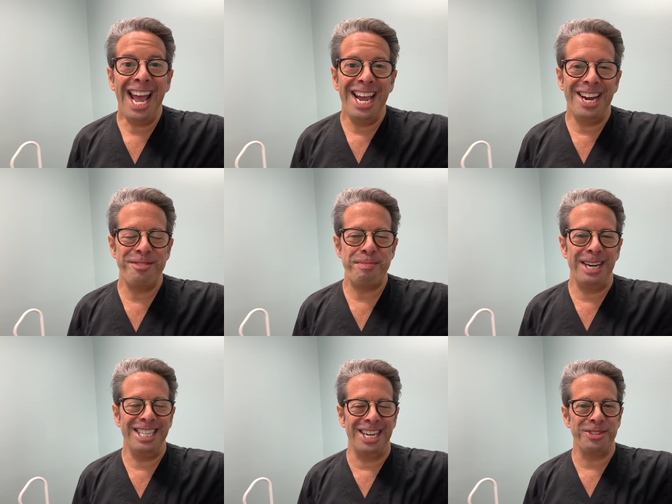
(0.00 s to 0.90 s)
Hey
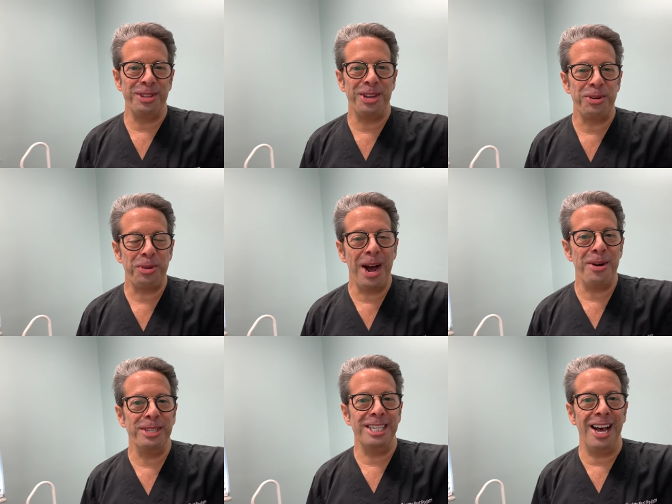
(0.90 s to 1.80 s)
everybody, Dr. Leo
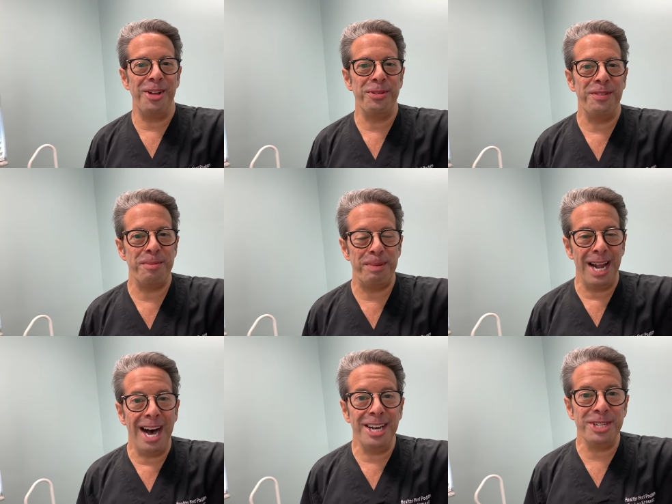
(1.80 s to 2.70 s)
Krawetz a Healthy Feet
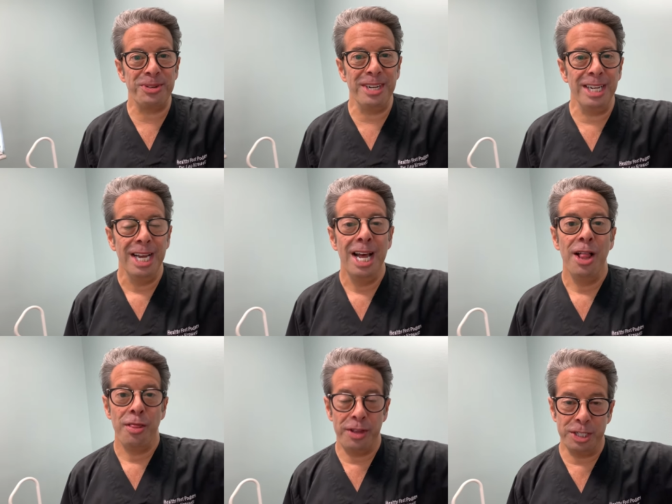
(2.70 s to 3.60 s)
Podiatry.
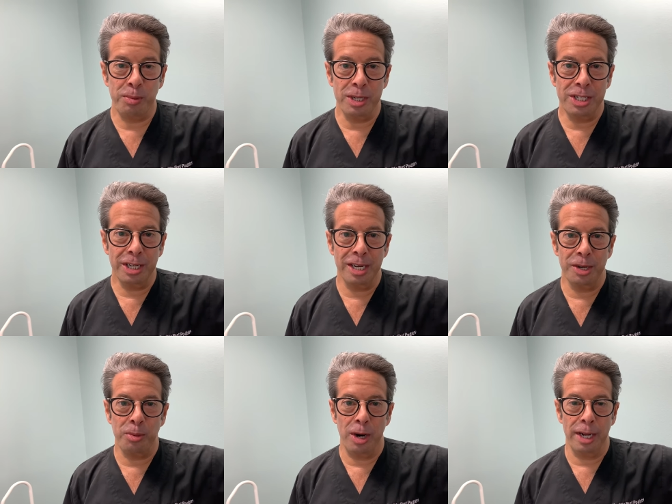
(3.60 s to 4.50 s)
This one's a
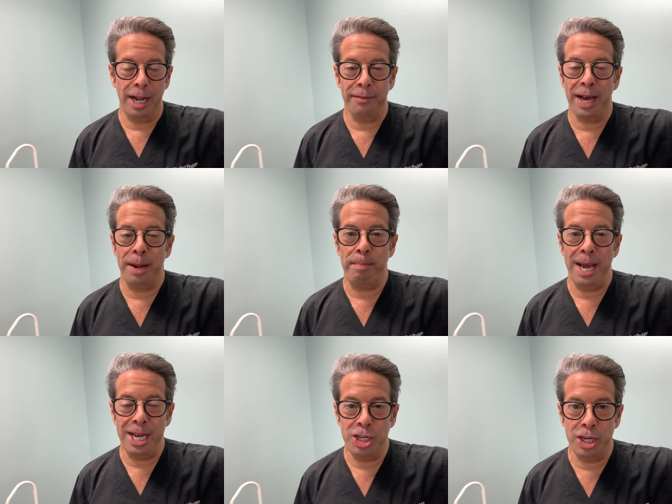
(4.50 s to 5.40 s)
good one. I've got a
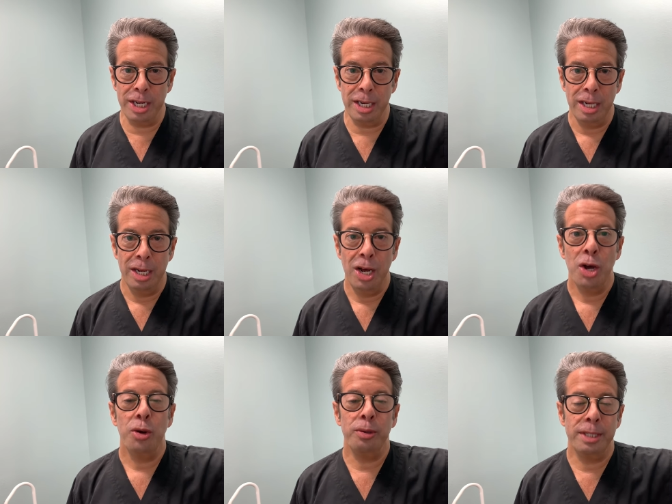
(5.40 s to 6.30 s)
patient
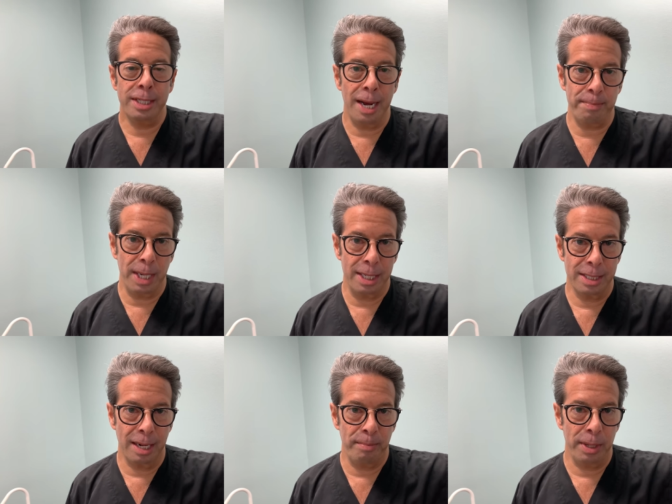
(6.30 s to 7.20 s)
who stepped on
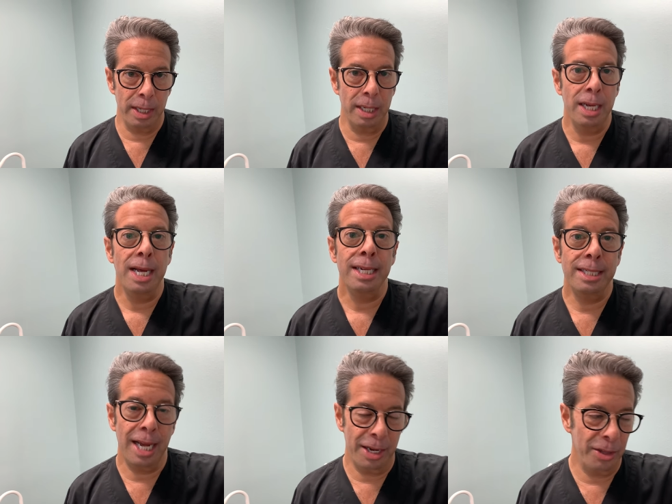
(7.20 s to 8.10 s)
something.
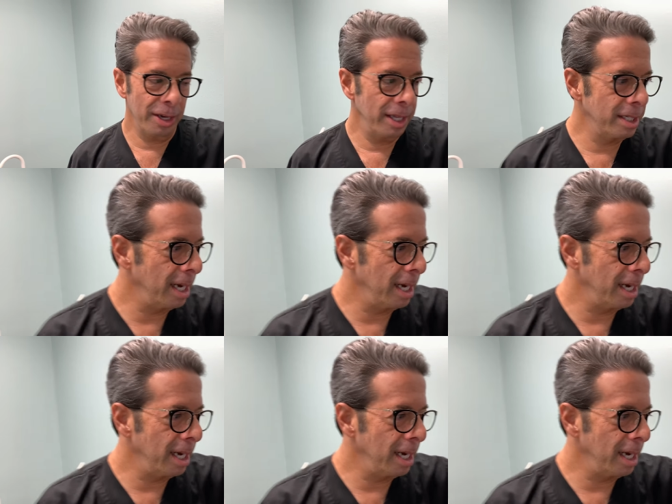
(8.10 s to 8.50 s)
Take a look at this